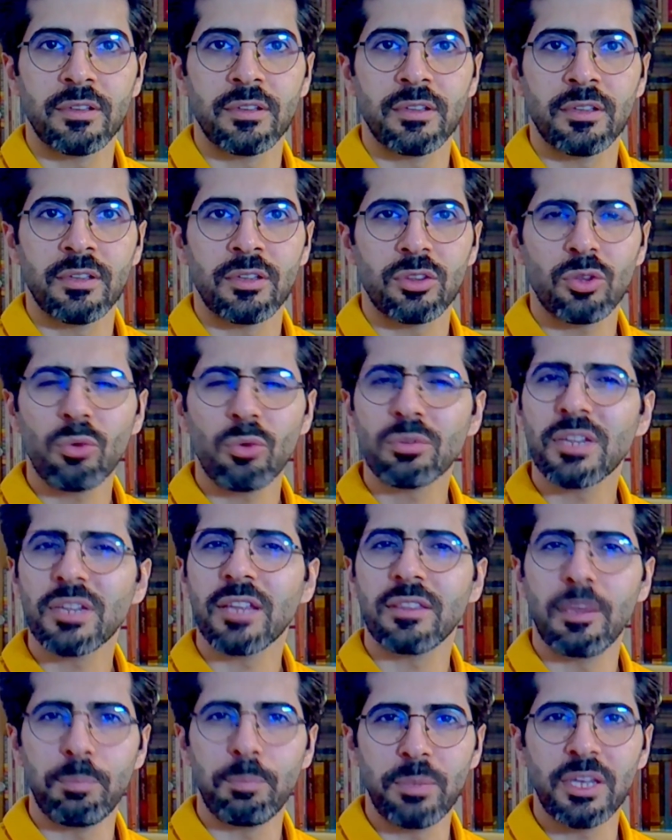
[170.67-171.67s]
Don't let
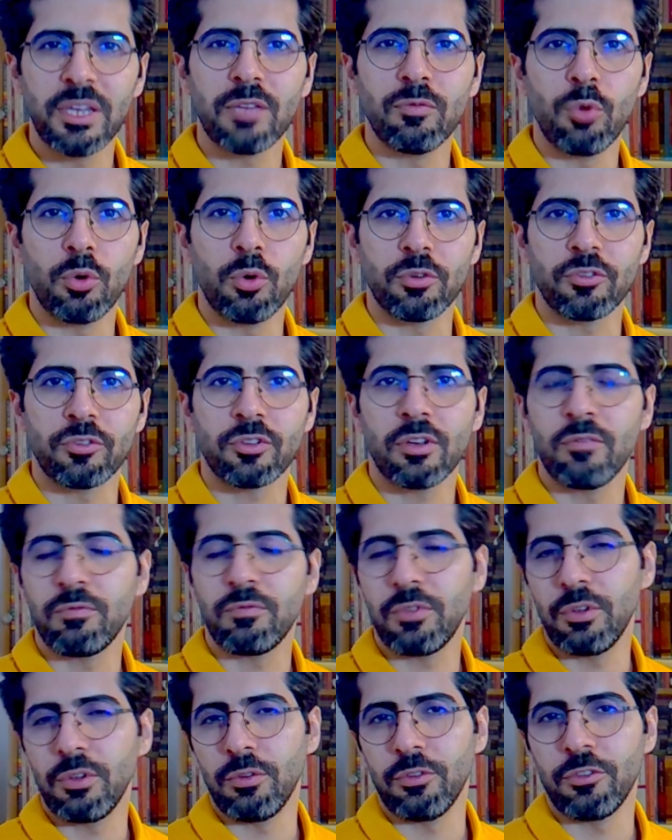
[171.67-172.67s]
the big words
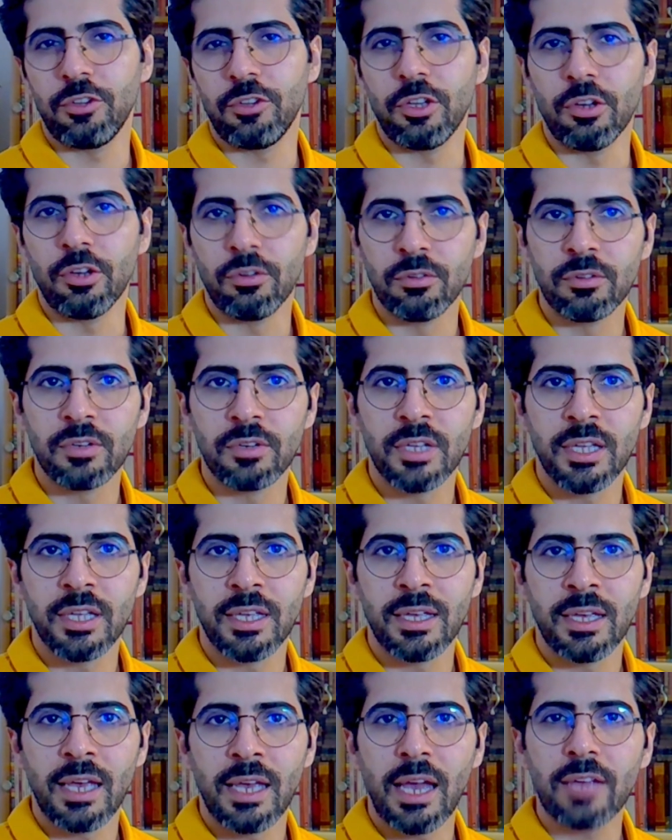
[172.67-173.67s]
confuse you.
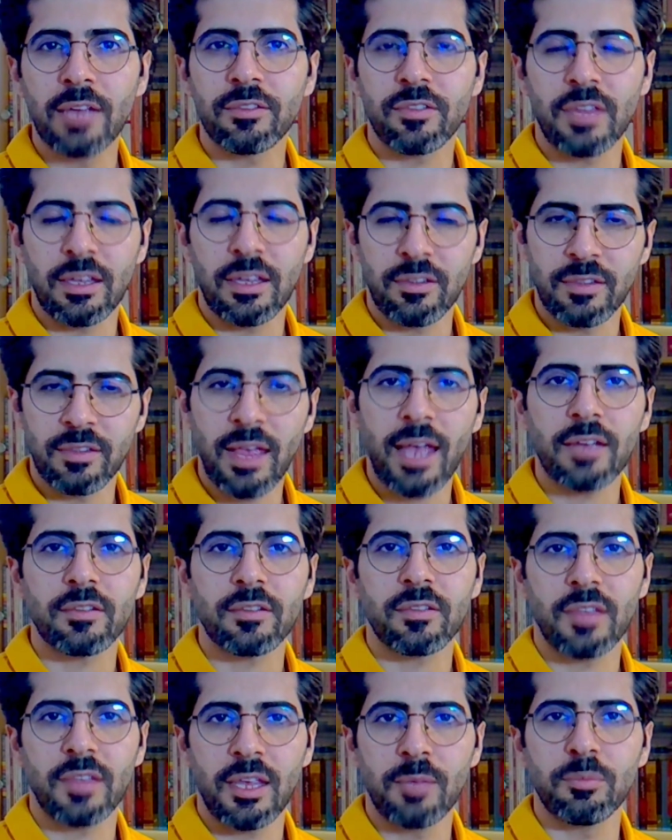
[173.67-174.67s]
It's the exact
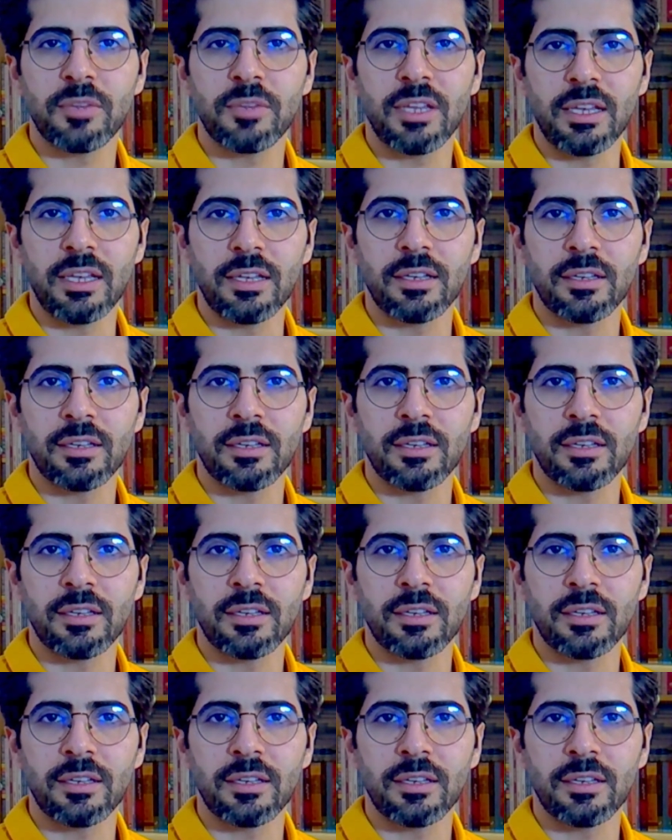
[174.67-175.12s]
same thing.